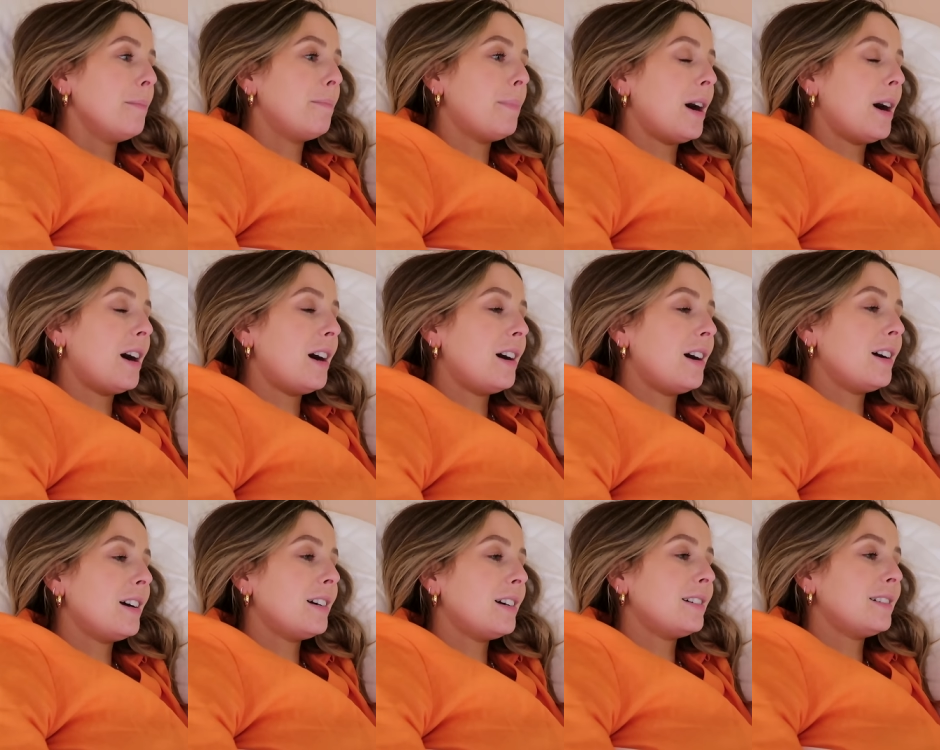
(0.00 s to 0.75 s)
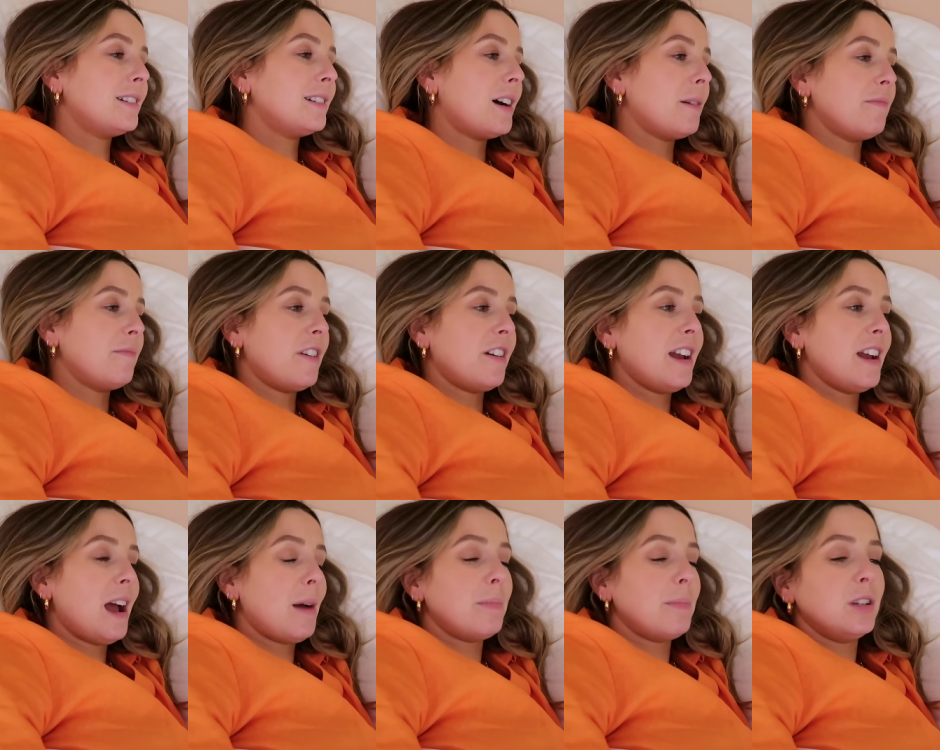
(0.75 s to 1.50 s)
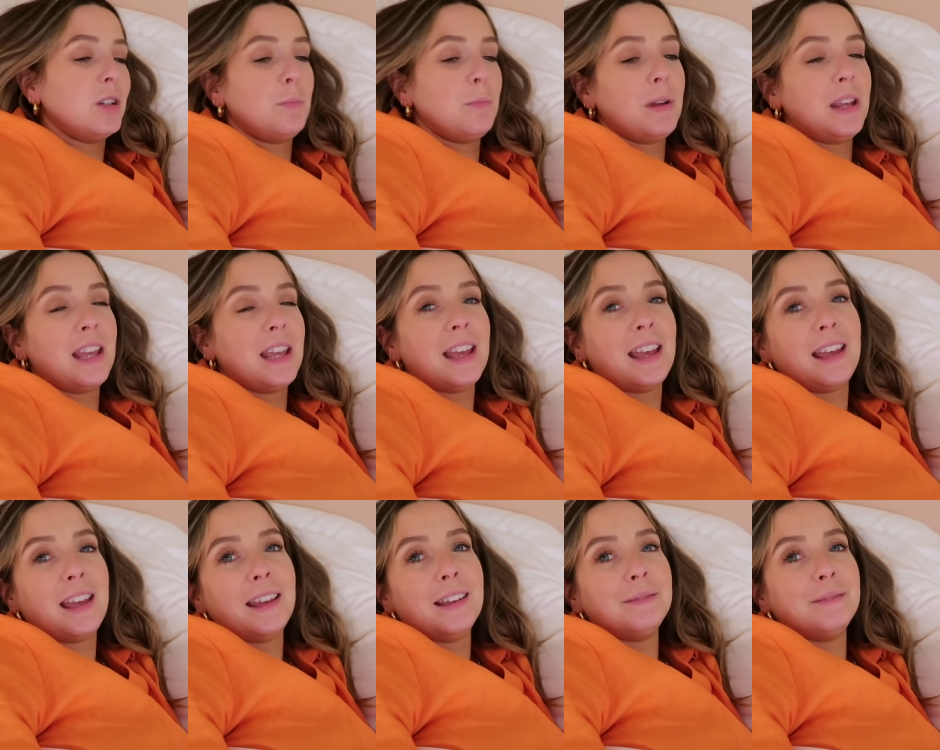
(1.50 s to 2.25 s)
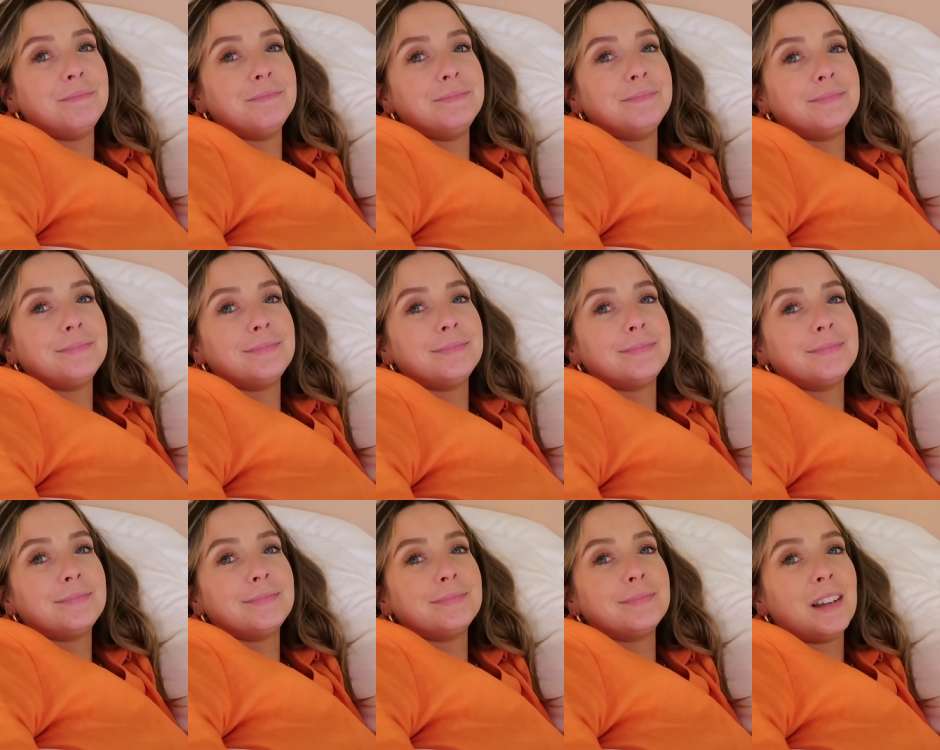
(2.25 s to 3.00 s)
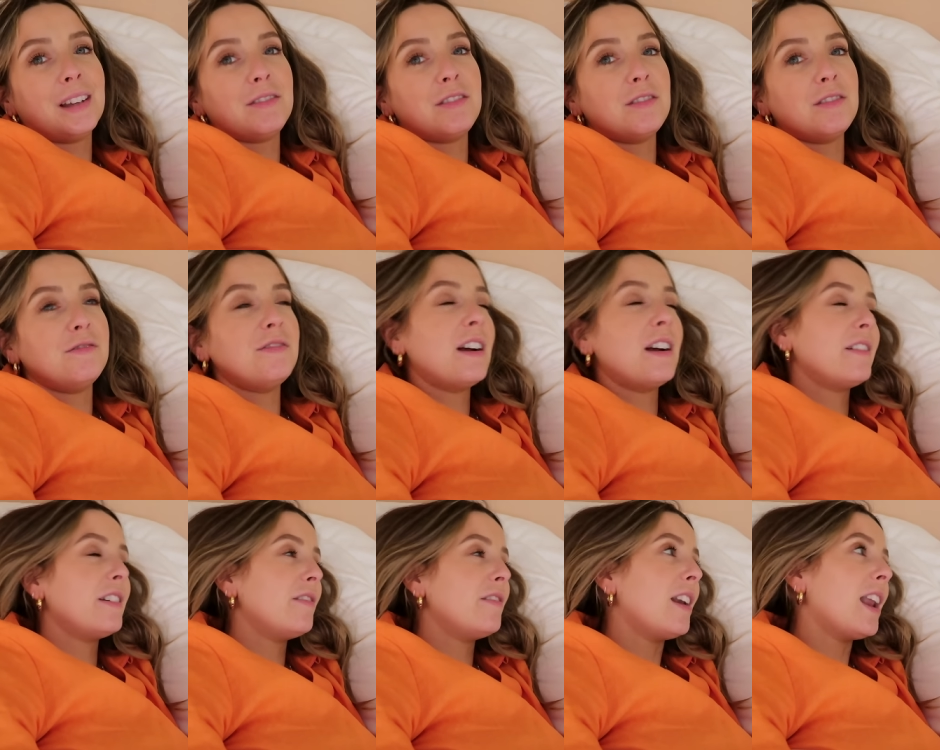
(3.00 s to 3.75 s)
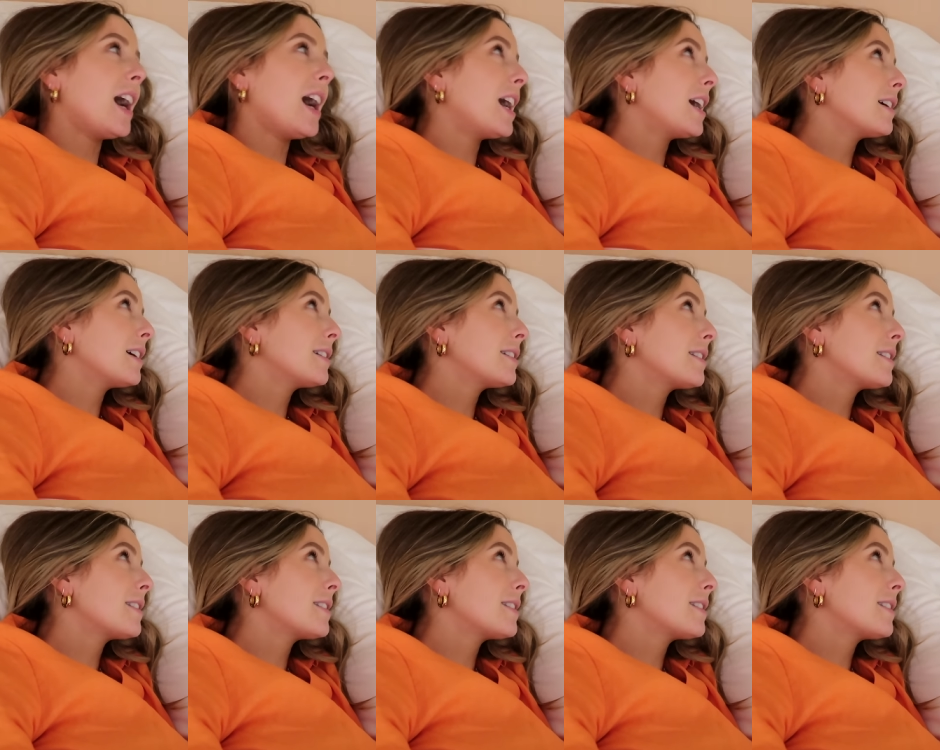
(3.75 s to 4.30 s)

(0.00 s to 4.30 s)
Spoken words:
but I'm very happy to be here. I feel very relaxed.